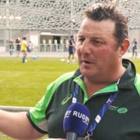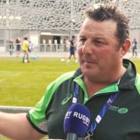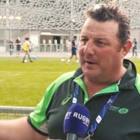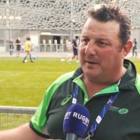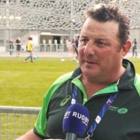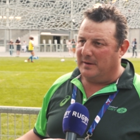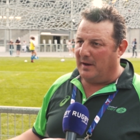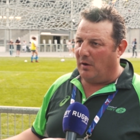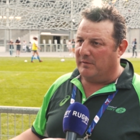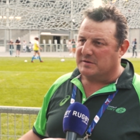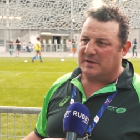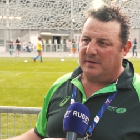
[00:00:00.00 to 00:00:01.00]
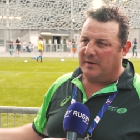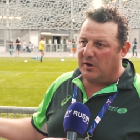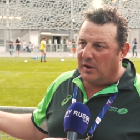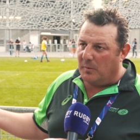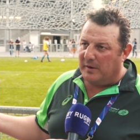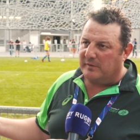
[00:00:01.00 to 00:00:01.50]
I mean, you know, obviously the
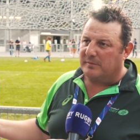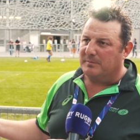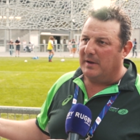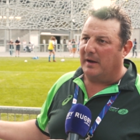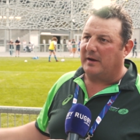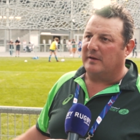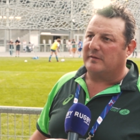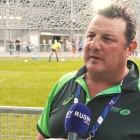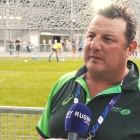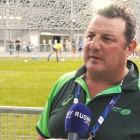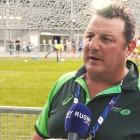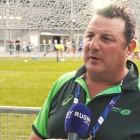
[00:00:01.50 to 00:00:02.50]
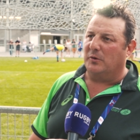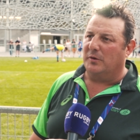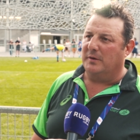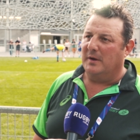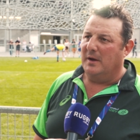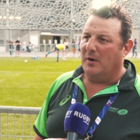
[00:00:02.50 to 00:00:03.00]
Kiwis, you know, consistently
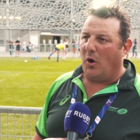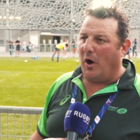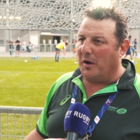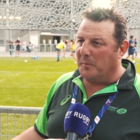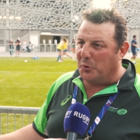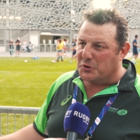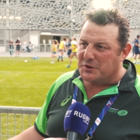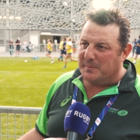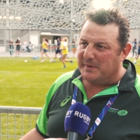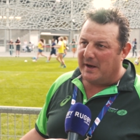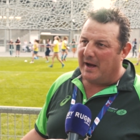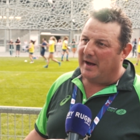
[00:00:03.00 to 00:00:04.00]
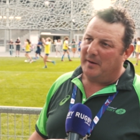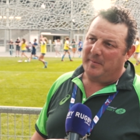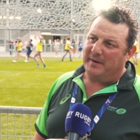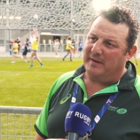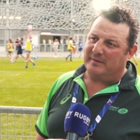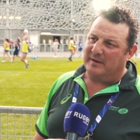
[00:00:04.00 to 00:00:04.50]
good. Ireland pushed them today. I
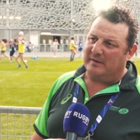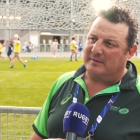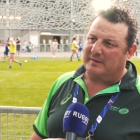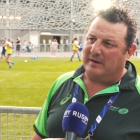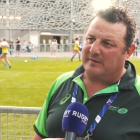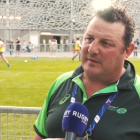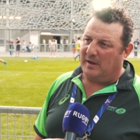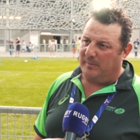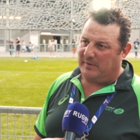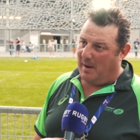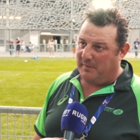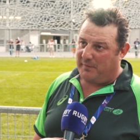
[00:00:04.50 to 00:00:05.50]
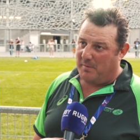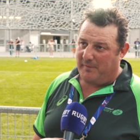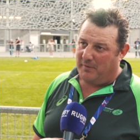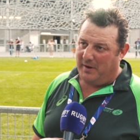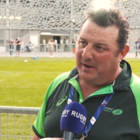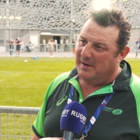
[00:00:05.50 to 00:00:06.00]
mean, there's teams coming from
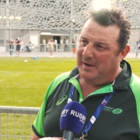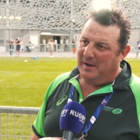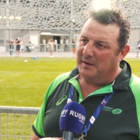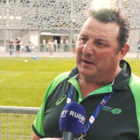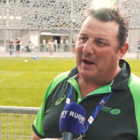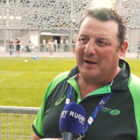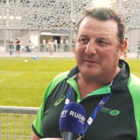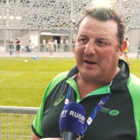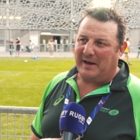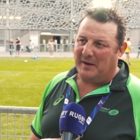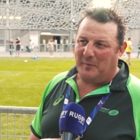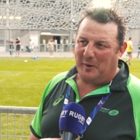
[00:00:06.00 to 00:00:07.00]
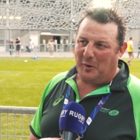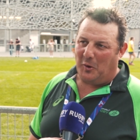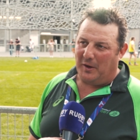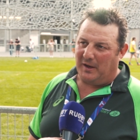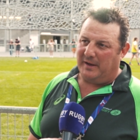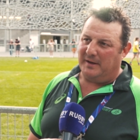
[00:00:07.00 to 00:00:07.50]
everywhere. You can't take anyone
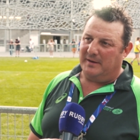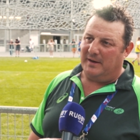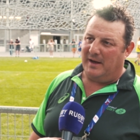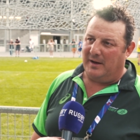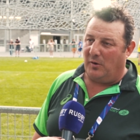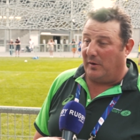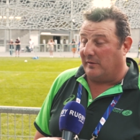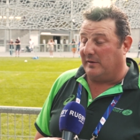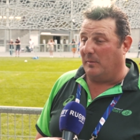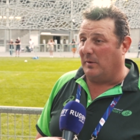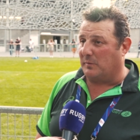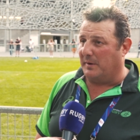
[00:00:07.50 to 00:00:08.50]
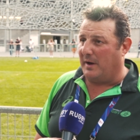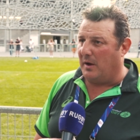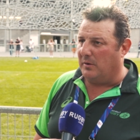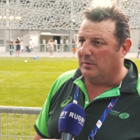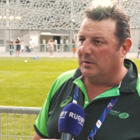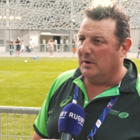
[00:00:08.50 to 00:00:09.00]
lightly. And like I said, once we
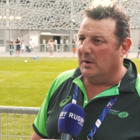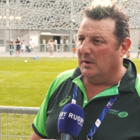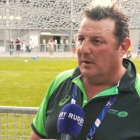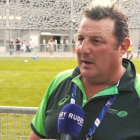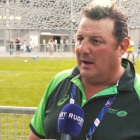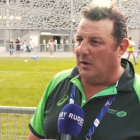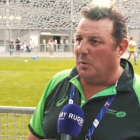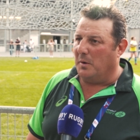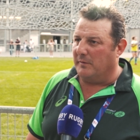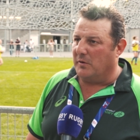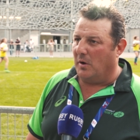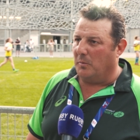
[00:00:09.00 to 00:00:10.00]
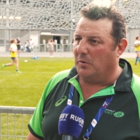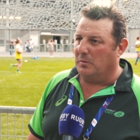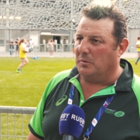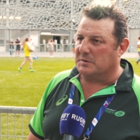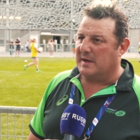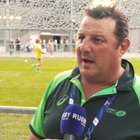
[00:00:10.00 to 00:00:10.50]
know who we've got,
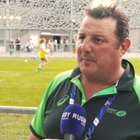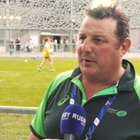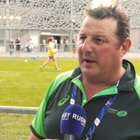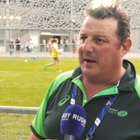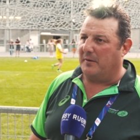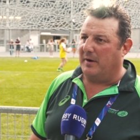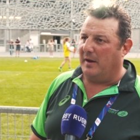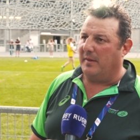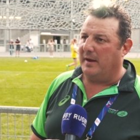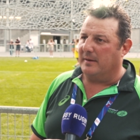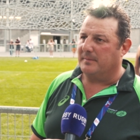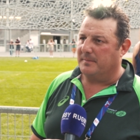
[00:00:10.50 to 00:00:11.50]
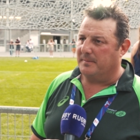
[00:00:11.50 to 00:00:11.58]
we'll start planning around that.